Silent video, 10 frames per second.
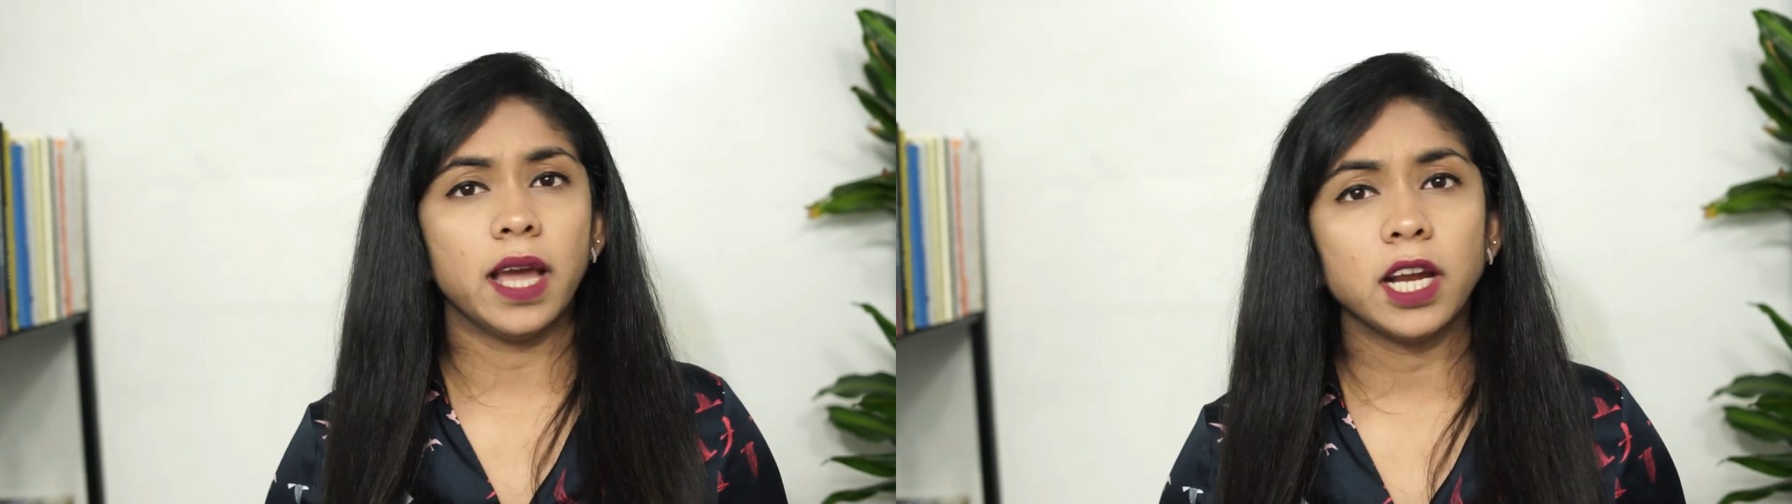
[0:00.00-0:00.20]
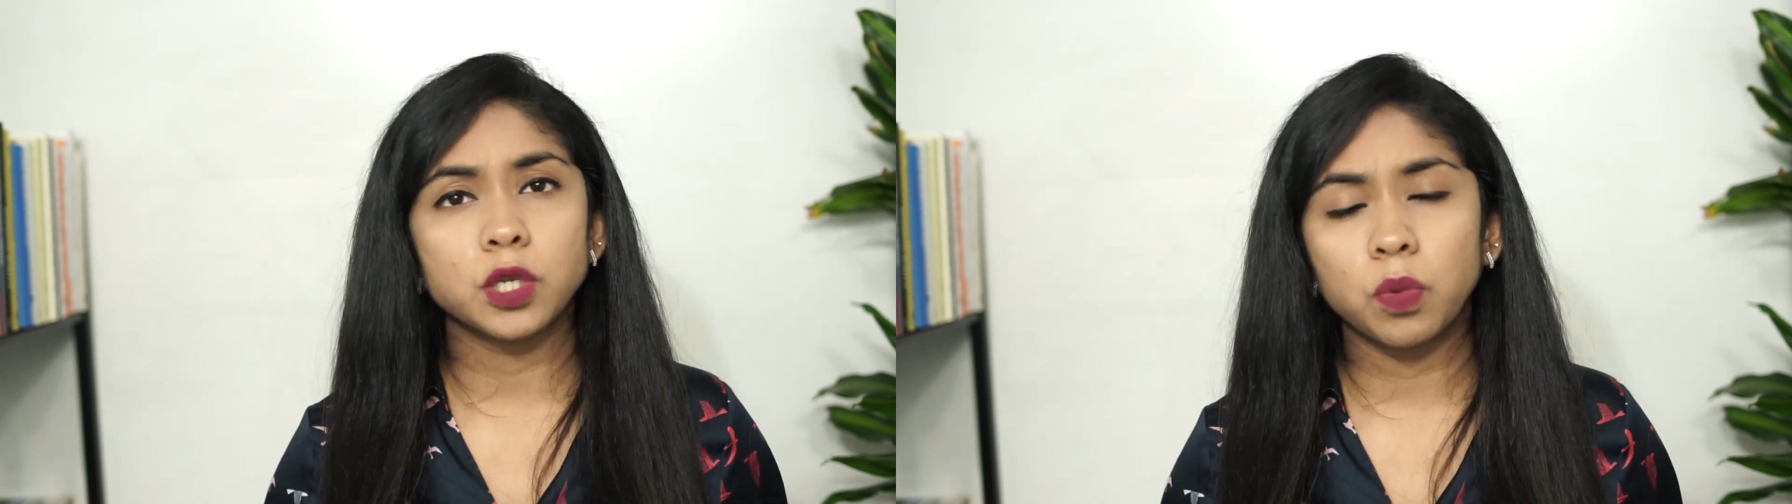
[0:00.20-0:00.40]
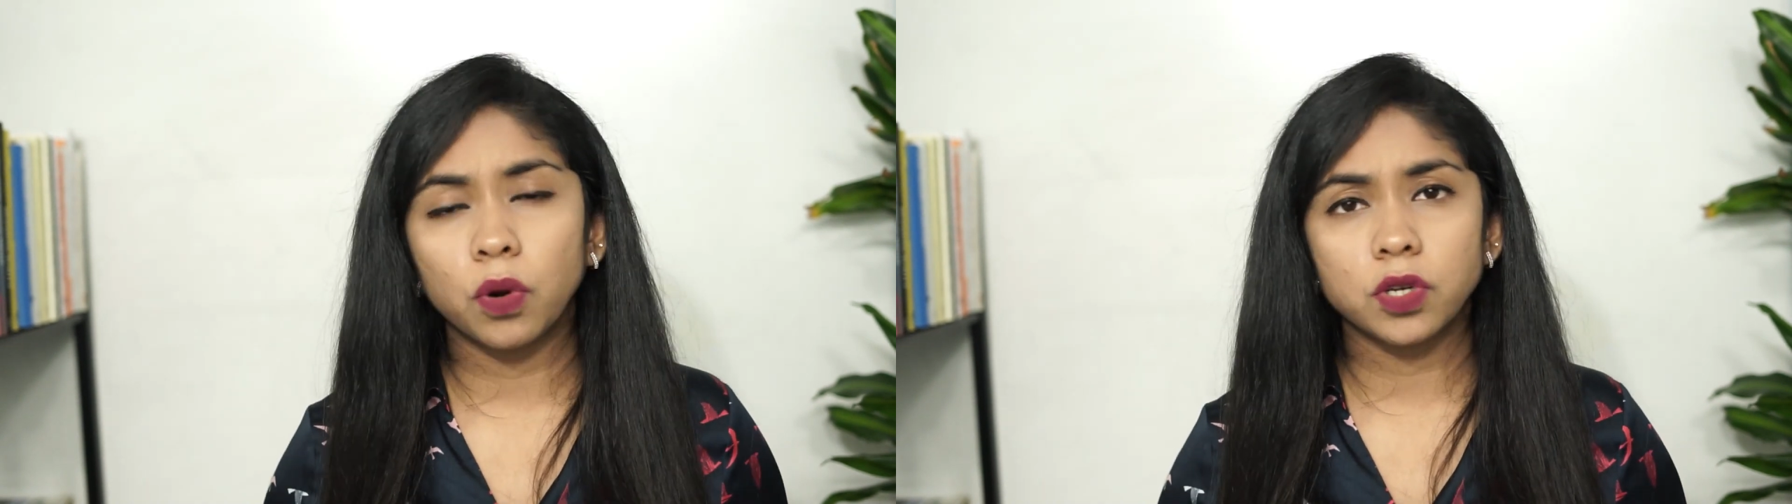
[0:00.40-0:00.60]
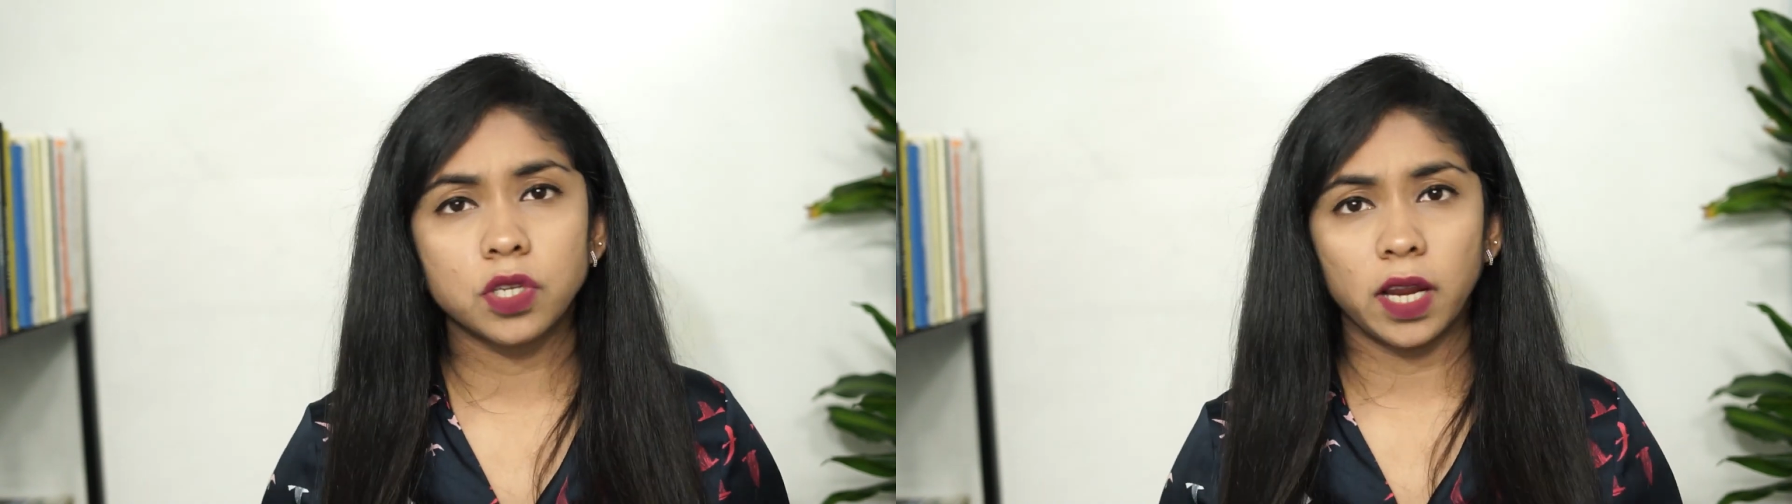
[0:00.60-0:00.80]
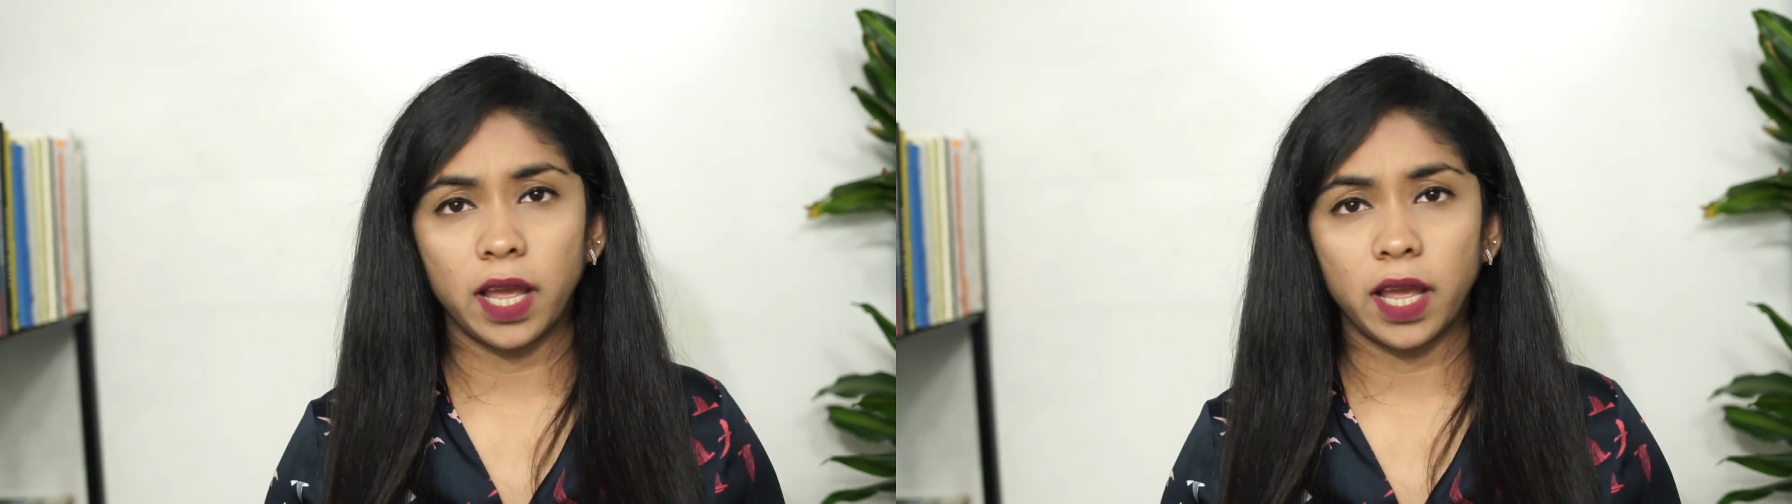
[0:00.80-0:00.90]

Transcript: dashboards in